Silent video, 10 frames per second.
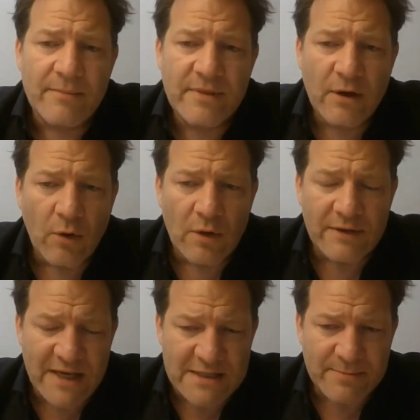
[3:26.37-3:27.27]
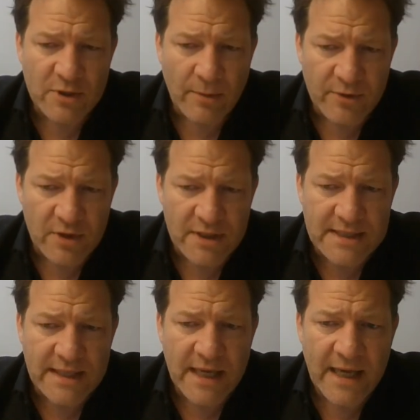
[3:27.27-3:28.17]
the whole investment
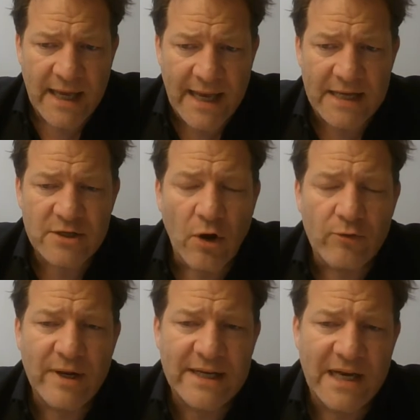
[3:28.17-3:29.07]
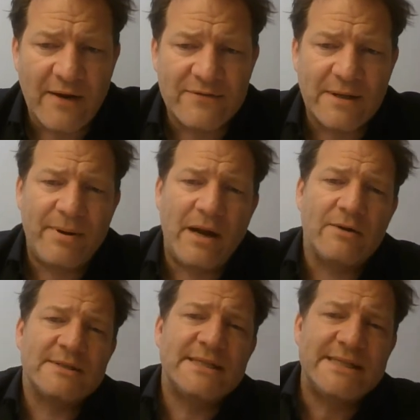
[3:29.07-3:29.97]
community had already after
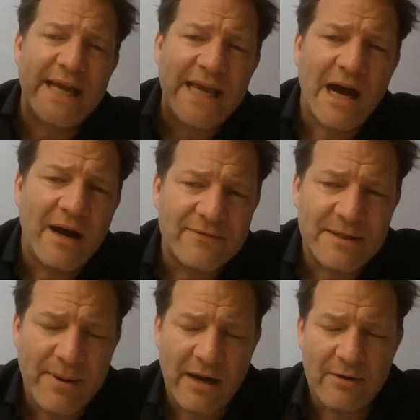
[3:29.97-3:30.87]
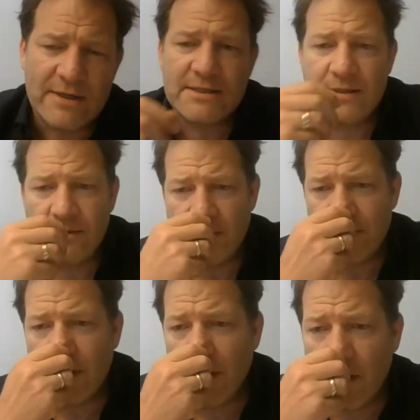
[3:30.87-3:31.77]
Paris. The day after Paris, when
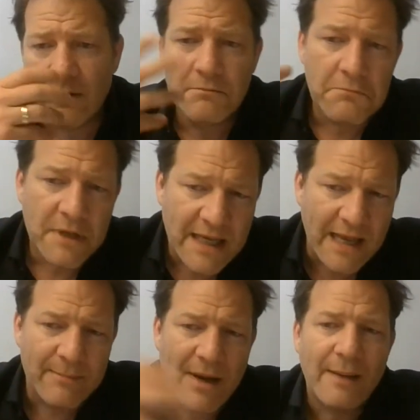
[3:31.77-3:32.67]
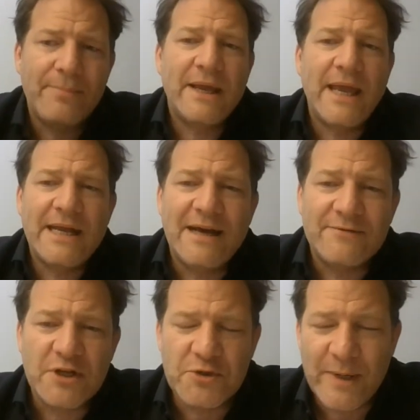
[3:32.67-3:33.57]
we all came up again
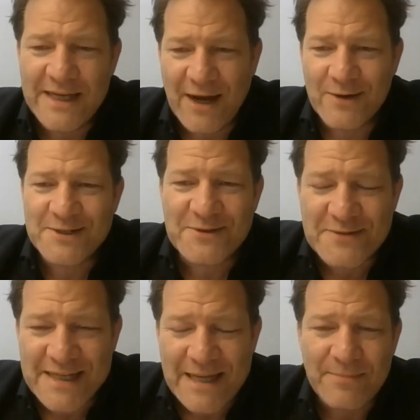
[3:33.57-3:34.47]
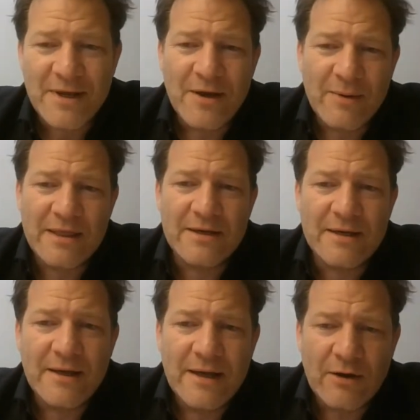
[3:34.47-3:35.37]
after 20 hours of sleep, when
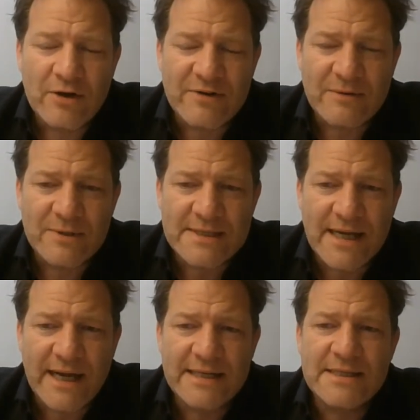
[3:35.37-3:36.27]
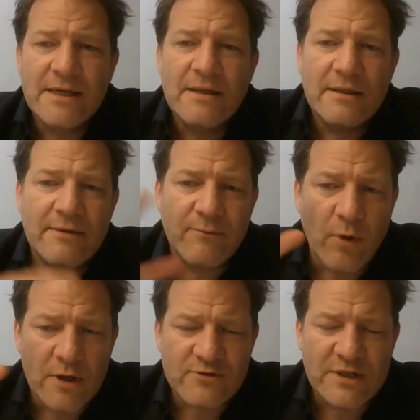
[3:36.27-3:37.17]
the contract was signed, the
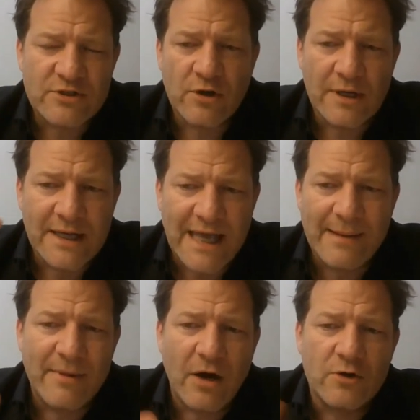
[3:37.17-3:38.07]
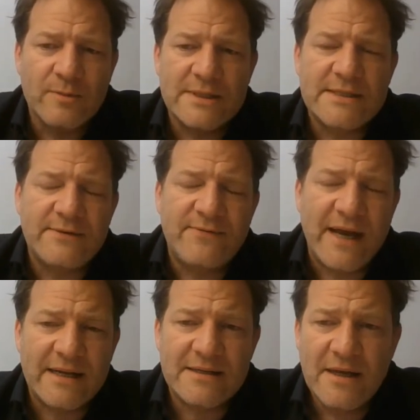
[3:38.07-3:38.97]
Wall Street Journal came out with the
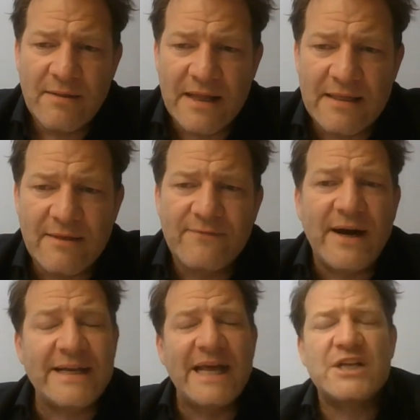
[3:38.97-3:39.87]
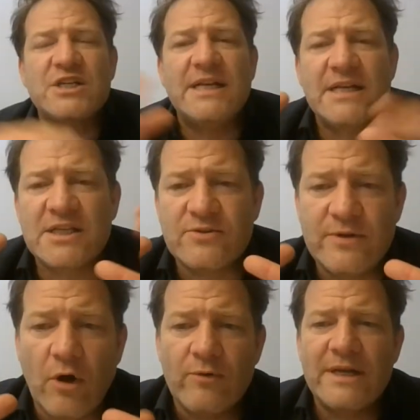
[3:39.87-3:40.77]
fact that the financial industry
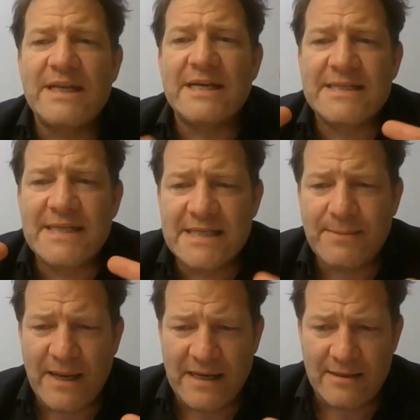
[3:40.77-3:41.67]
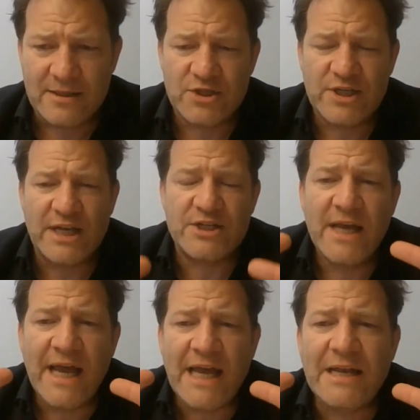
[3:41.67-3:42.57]
already anticipated this change
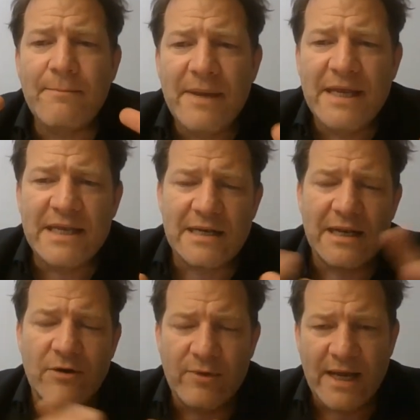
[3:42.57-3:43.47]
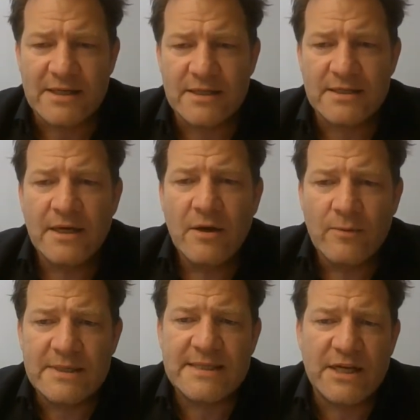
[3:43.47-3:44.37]
and immediately reacted
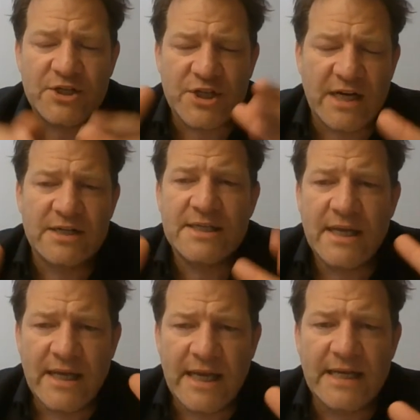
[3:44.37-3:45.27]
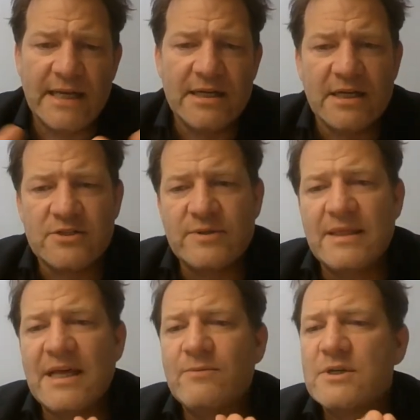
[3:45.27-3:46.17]
with their shares in industry.
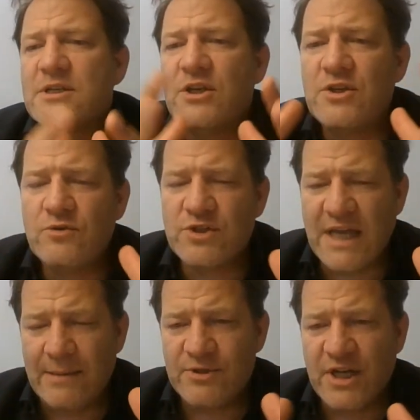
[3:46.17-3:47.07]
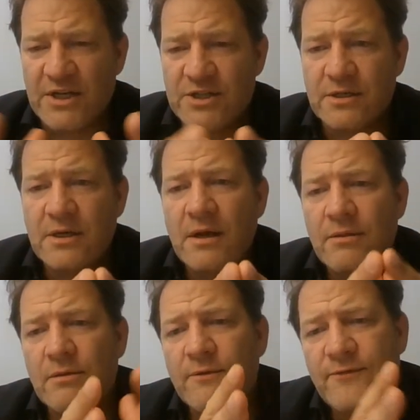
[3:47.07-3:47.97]
And that was a huge game changer.
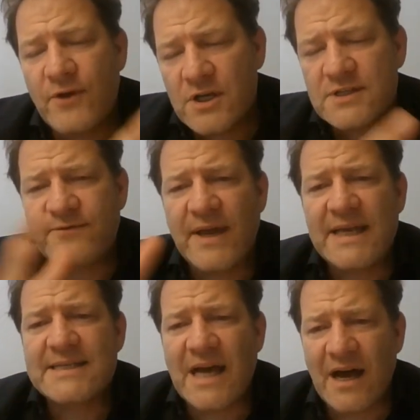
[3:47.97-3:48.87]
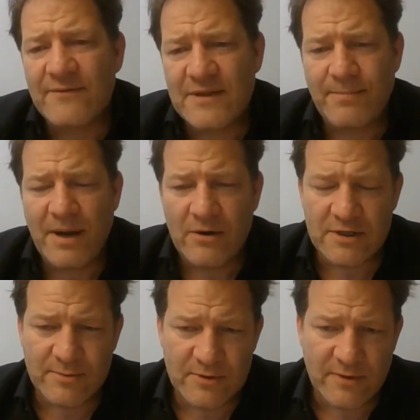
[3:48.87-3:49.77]
So the first phase after
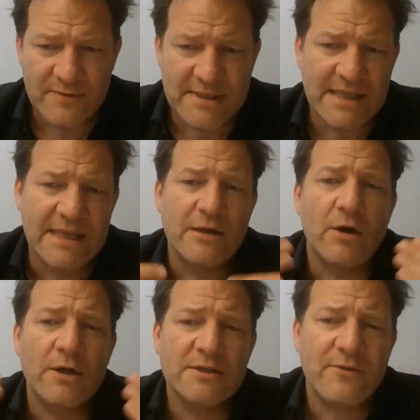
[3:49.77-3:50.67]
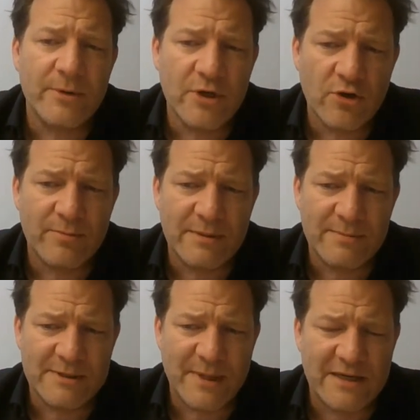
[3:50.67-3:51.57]
Paris, which we've seen also from a European
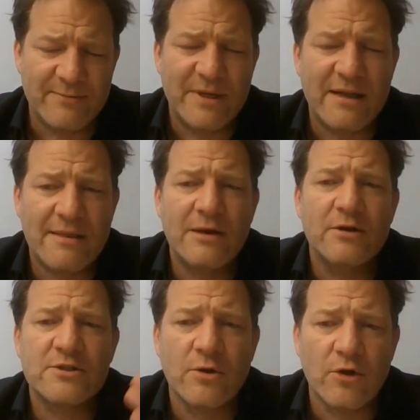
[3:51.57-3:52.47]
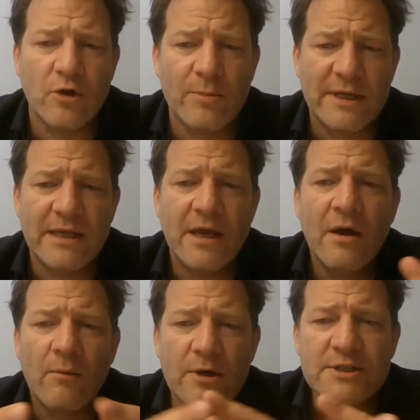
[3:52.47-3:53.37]
perspective, but I see also globally,
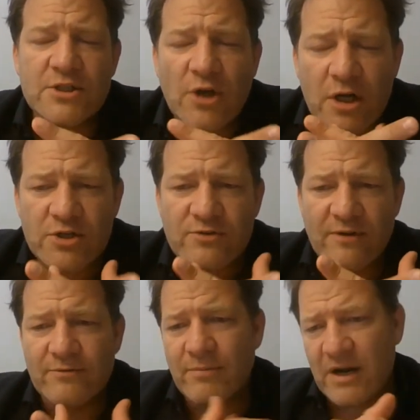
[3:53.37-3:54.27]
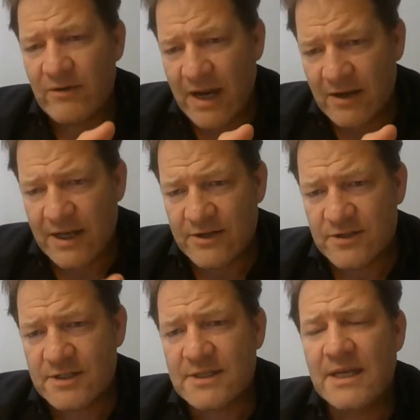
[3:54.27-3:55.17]
was not driven by
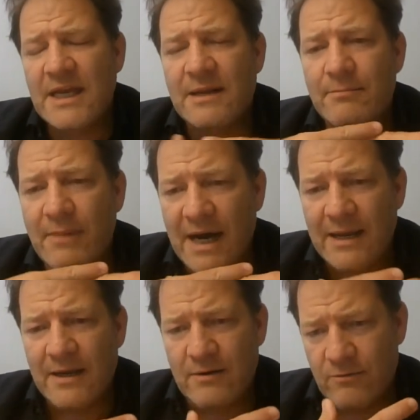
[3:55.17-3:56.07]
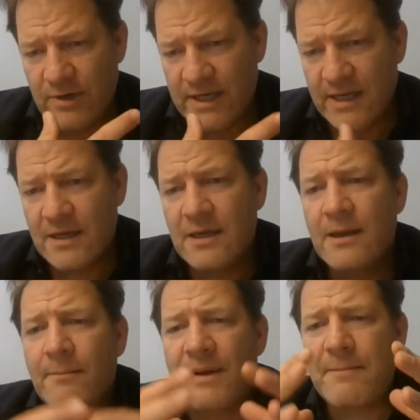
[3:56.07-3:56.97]
regulators, in my reading,
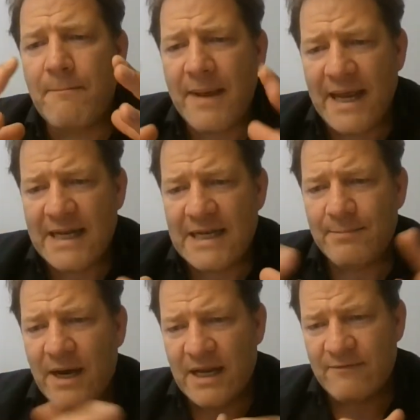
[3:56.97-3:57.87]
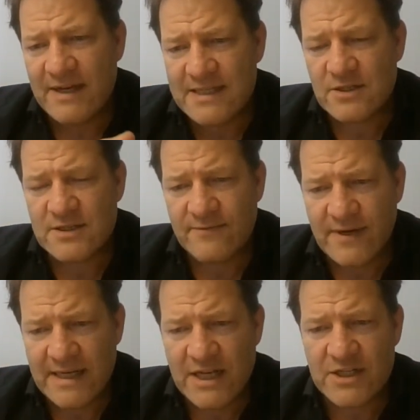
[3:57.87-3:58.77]
but mainly by investors in
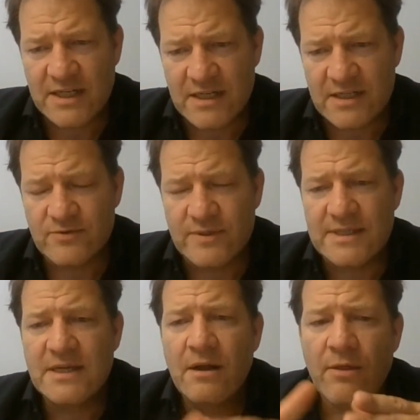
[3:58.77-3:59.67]
financial industries